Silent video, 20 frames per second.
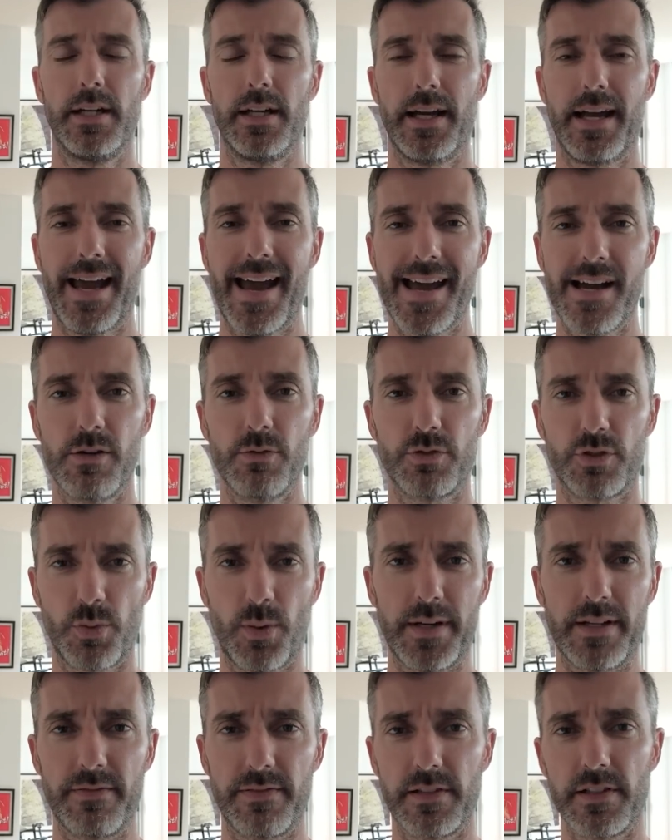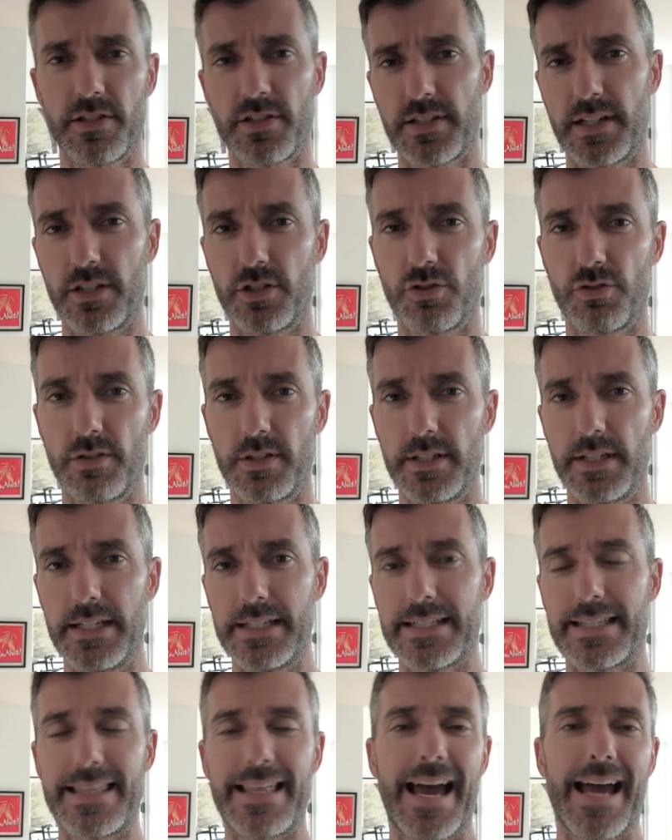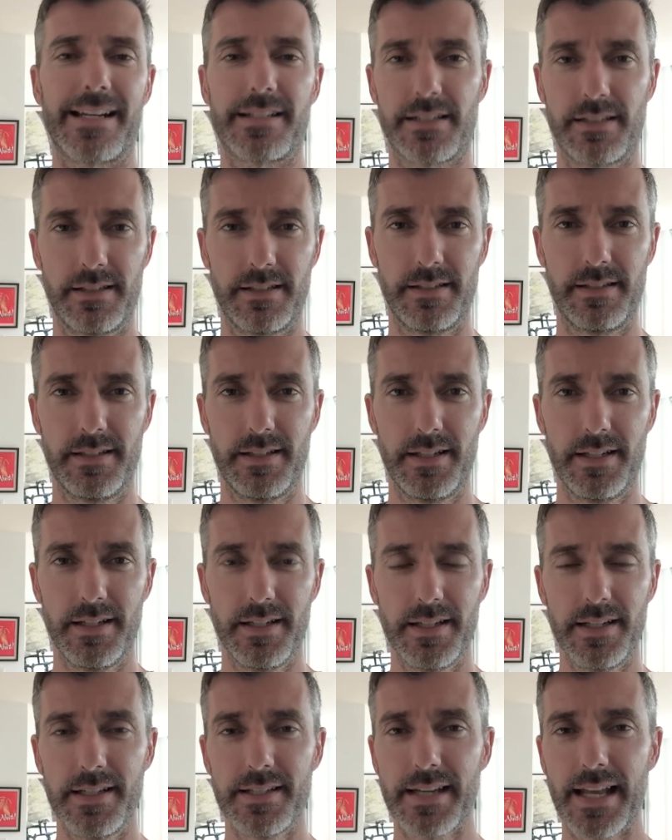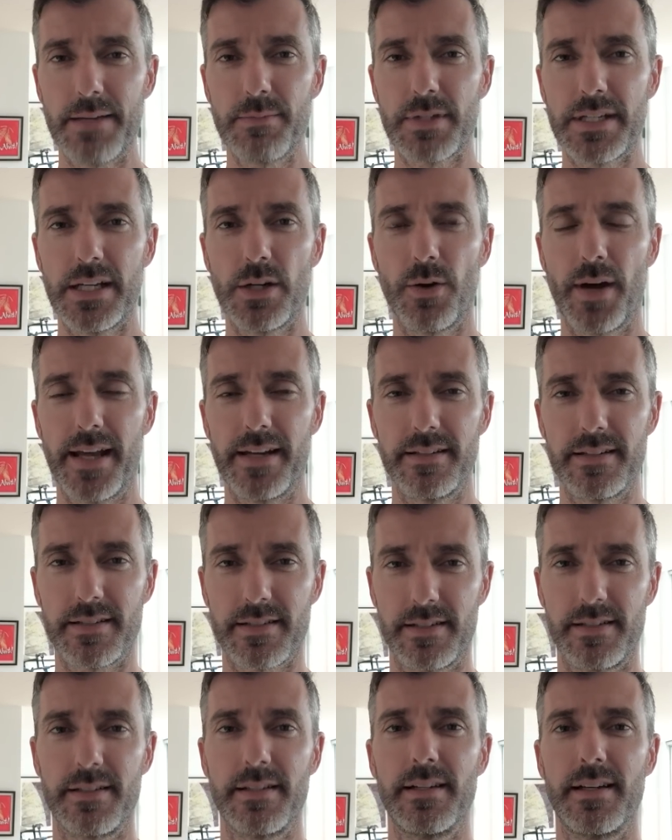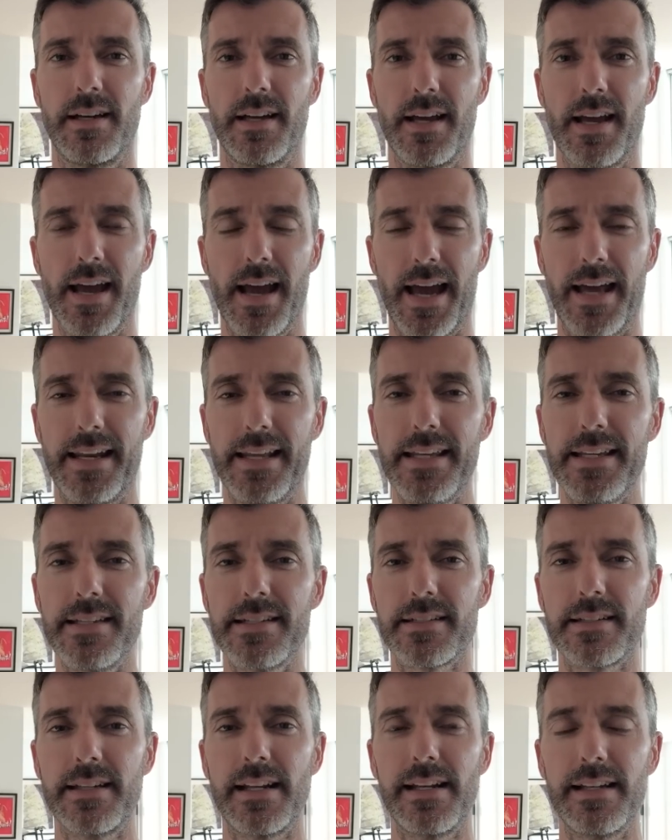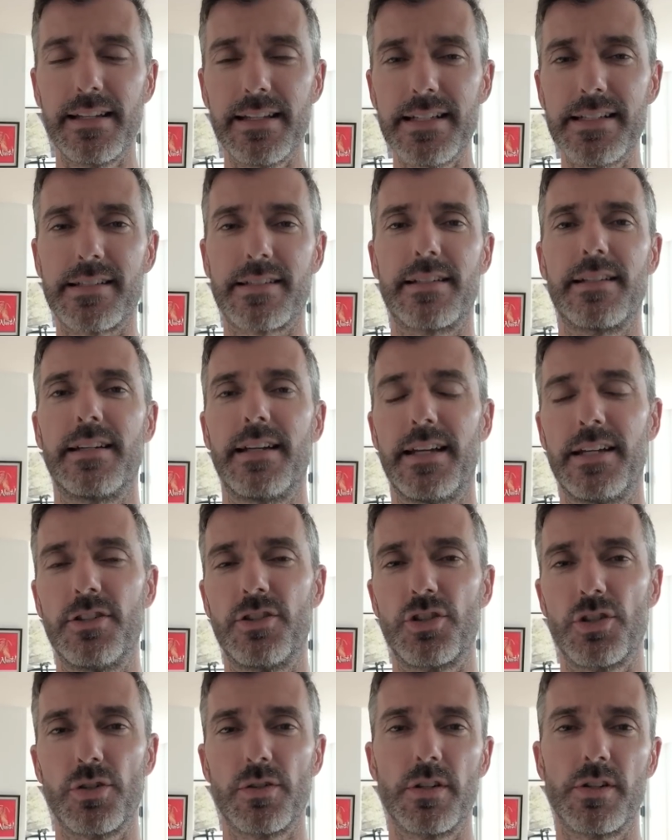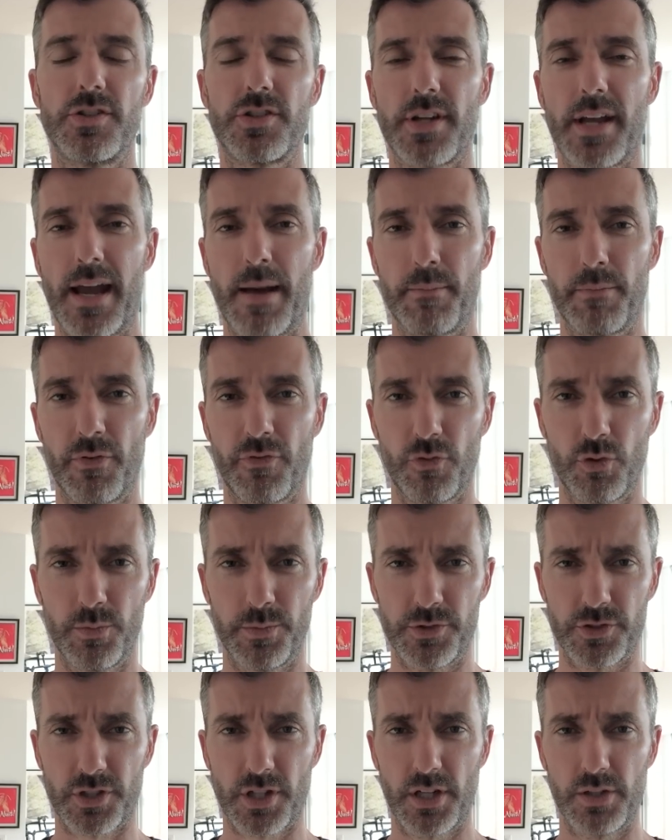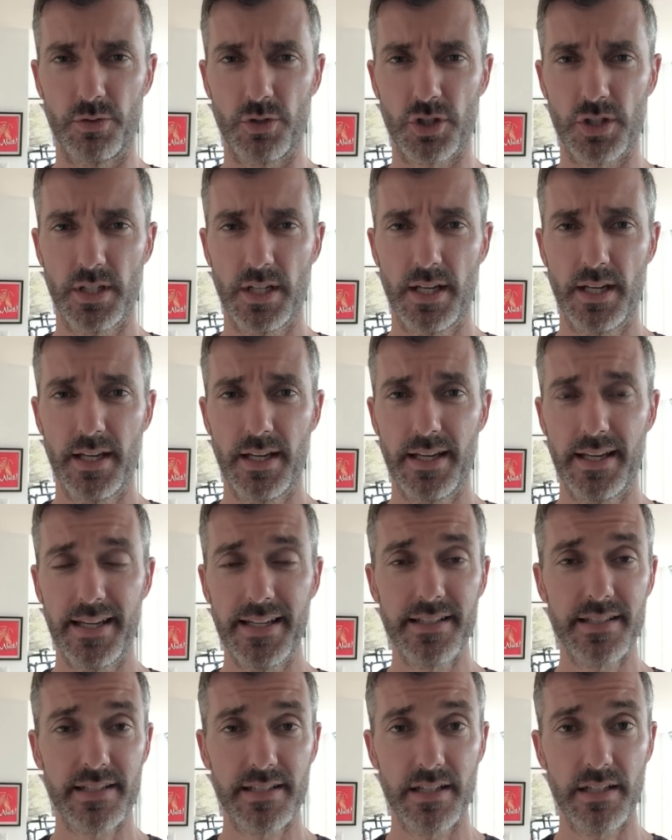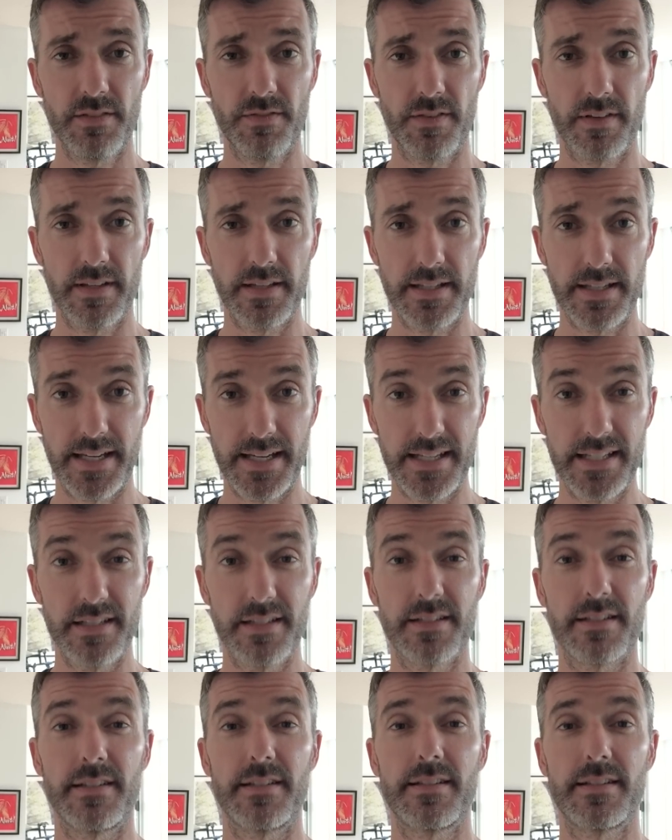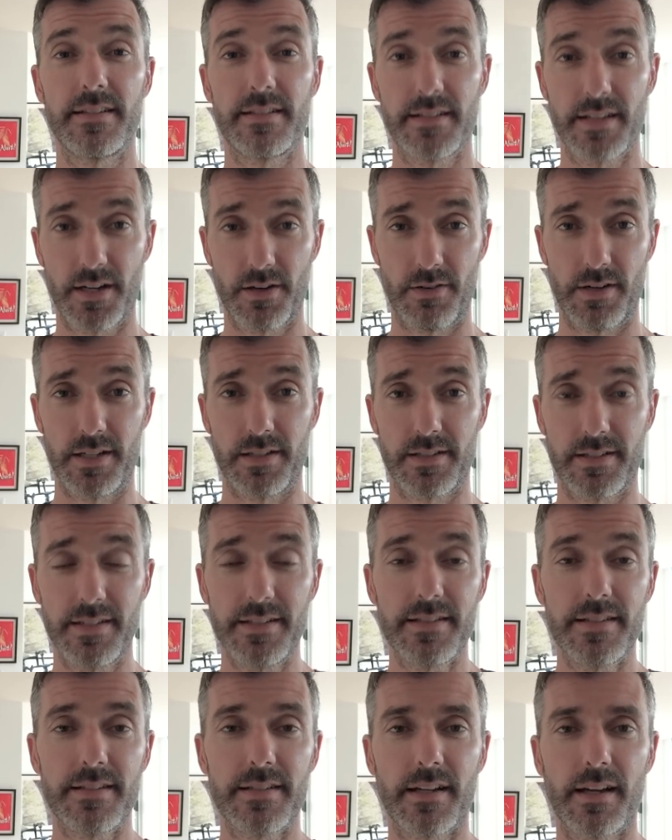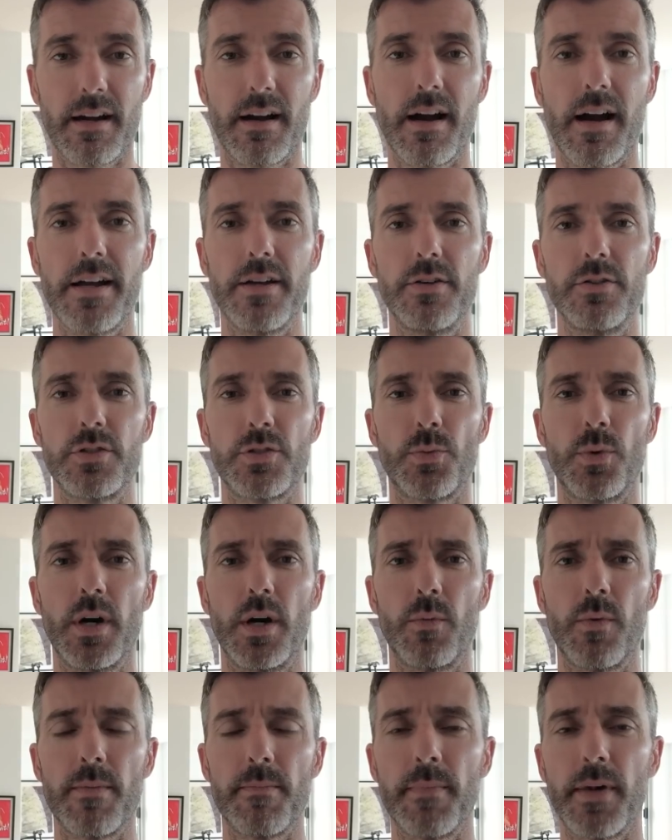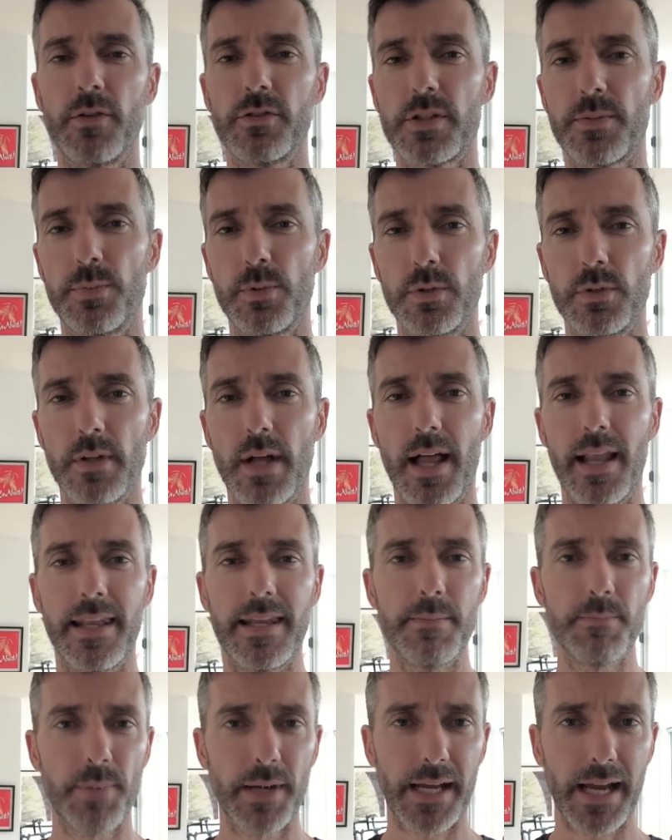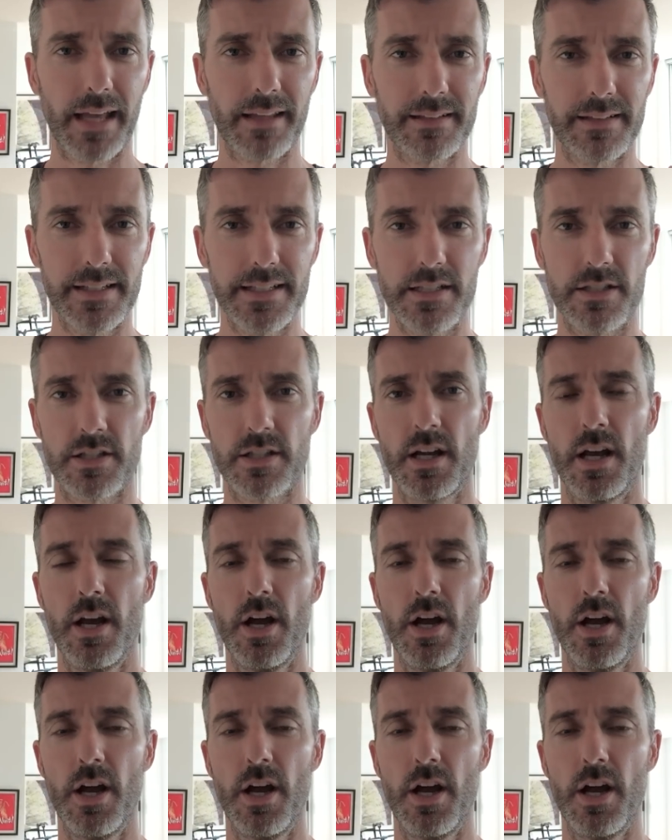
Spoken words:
How 21st century is that? His name's Neal Henderson and he is an elite endurance and performance coach. His CV is serious. This is a guy who's worked with multiple Olympic athletes,